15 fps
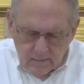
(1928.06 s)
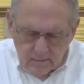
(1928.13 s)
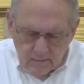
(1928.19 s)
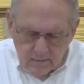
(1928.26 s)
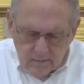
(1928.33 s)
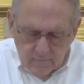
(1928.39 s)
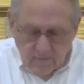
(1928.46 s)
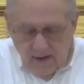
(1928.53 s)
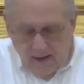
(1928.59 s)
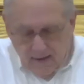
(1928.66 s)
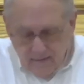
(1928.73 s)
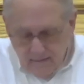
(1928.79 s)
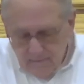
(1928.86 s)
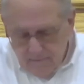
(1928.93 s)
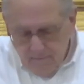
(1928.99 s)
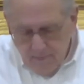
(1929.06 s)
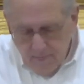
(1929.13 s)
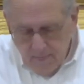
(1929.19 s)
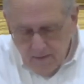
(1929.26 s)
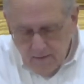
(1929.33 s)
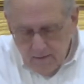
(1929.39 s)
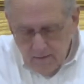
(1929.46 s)
In fact,
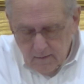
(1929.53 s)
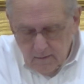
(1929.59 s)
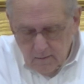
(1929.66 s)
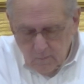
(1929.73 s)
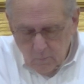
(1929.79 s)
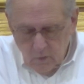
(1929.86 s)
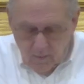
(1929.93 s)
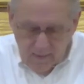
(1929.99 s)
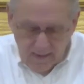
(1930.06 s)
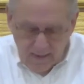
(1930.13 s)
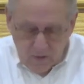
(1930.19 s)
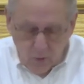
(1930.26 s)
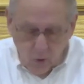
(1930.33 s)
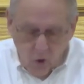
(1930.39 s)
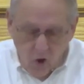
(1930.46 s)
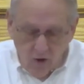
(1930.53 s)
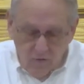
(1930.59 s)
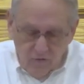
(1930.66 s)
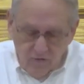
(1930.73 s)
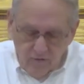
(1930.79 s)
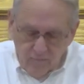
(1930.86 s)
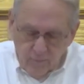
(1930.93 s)
we may get
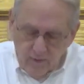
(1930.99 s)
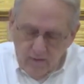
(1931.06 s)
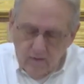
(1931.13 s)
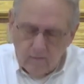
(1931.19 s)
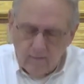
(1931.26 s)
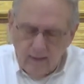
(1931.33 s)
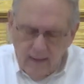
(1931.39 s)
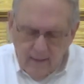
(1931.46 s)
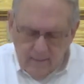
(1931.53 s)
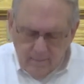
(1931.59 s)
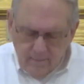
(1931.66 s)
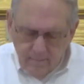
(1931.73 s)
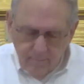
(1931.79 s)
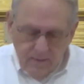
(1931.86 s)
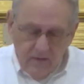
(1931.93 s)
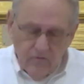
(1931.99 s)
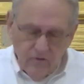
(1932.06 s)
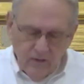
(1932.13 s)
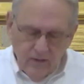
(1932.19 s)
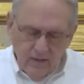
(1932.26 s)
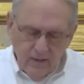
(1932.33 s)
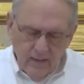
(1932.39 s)
lost if we don't get
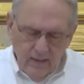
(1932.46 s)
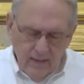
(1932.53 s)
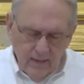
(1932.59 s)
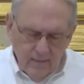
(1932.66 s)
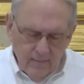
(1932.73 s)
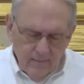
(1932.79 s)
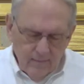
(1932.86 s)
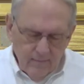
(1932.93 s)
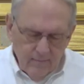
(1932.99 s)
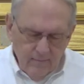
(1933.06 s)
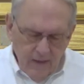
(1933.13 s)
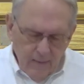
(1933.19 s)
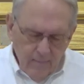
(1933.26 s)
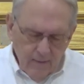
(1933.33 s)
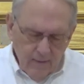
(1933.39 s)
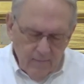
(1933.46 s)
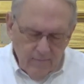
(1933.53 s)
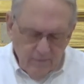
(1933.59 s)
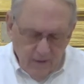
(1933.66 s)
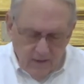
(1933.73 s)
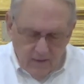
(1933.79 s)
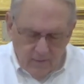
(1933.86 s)
busy and get family and
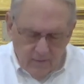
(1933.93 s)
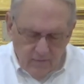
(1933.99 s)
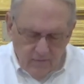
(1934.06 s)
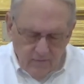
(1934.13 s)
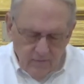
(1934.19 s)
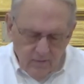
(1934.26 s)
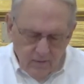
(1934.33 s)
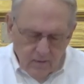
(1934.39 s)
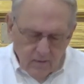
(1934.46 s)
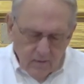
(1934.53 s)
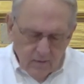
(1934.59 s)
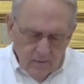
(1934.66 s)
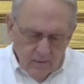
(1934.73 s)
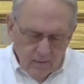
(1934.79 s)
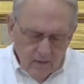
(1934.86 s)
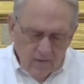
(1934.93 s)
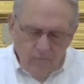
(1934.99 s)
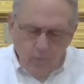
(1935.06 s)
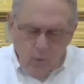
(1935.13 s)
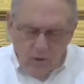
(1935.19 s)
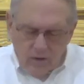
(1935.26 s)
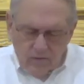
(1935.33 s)
friends and loved
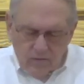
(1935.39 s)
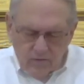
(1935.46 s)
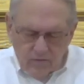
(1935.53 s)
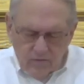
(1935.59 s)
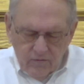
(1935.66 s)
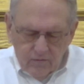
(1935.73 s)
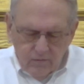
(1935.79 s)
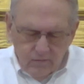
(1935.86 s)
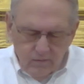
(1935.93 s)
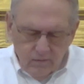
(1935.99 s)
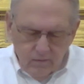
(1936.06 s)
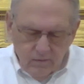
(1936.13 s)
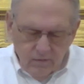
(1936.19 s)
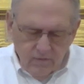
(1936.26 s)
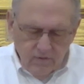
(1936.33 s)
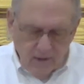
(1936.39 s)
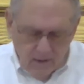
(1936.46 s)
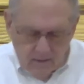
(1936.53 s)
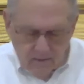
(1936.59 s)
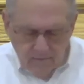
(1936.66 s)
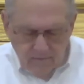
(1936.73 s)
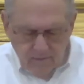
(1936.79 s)
ones
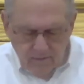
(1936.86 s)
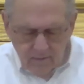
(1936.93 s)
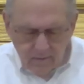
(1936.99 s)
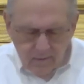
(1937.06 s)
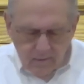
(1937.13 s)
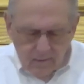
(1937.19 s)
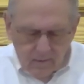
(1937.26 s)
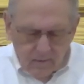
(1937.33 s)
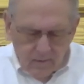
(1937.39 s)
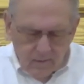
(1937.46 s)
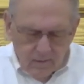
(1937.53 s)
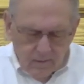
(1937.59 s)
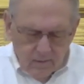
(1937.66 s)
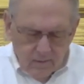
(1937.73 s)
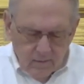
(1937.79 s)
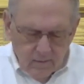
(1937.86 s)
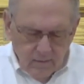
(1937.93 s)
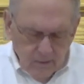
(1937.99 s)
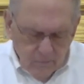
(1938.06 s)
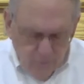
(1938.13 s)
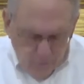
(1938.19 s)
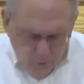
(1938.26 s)
saved and
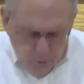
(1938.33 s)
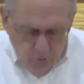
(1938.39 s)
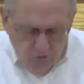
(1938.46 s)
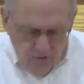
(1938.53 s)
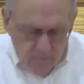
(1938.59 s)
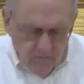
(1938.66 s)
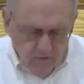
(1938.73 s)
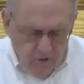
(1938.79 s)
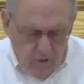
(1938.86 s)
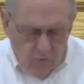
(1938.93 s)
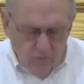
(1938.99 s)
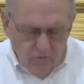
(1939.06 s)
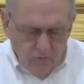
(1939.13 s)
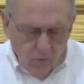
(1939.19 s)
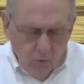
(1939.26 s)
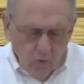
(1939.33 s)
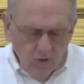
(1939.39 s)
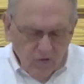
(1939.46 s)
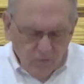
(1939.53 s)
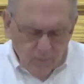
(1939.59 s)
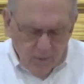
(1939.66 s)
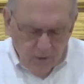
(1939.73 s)
introduce them to you so Holy
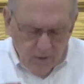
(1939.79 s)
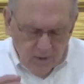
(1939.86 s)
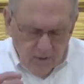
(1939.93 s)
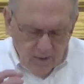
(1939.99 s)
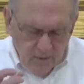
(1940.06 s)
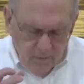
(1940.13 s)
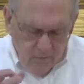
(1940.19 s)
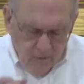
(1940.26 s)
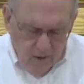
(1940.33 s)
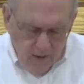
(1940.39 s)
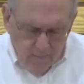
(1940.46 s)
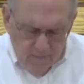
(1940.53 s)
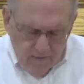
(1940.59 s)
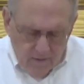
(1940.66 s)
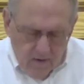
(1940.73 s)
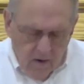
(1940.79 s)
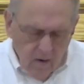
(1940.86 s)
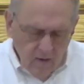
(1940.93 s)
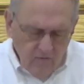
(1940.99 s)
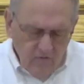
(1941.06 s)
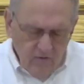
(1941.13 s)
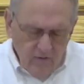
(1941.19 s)
Spirit can grab their
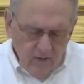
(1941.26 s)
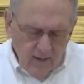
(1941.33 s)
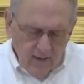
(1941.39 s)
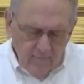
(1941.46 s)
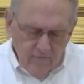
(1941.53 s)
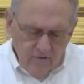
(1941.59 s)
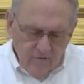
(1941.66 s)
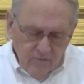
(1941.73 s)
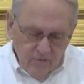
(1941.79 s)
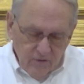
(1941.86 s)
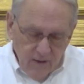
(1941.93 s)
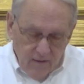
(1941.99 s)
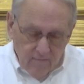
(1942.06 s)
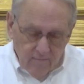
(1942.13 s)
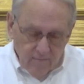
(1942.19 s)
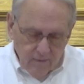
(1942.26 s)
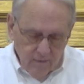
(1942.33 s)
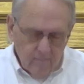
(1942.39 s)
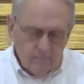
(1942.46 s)
hearts and lives and save them.